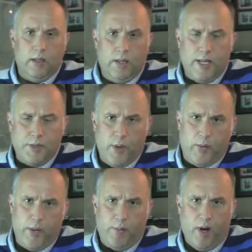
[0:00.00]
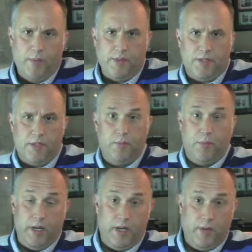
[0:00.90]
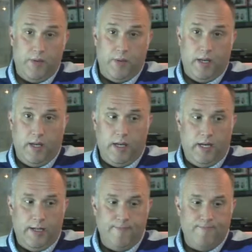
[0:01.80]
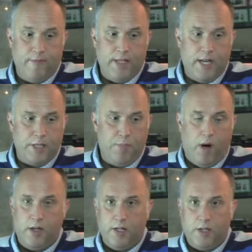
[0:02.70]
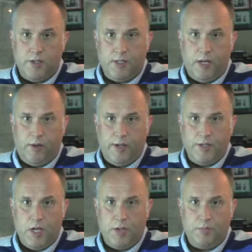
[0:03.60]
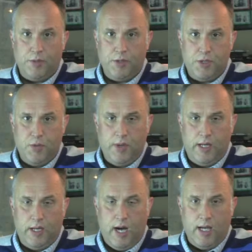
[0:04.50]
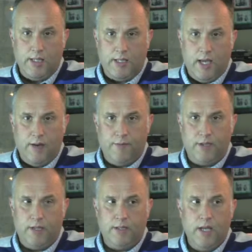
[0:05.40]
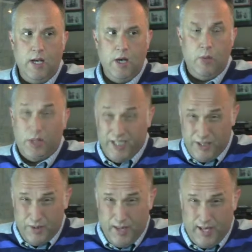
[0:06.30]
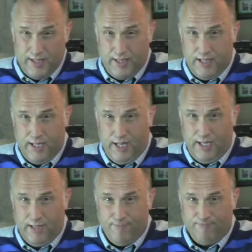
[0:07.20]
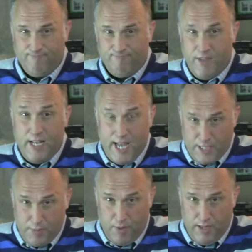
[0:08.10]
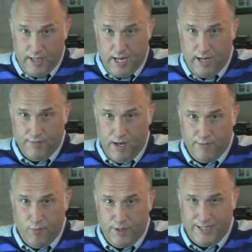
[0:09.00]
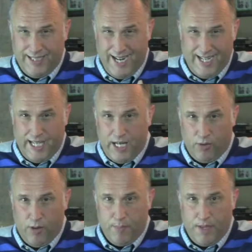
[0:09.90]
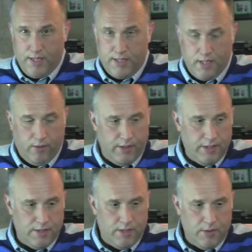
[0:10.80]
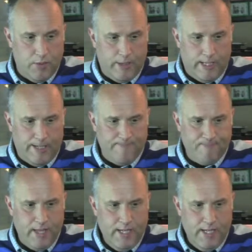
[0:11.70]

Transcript: Last week we promised to bring you the next part in our series on pursuing God's gift, and we're going to do that next Monday. I've wanted to kind of interrupt that series to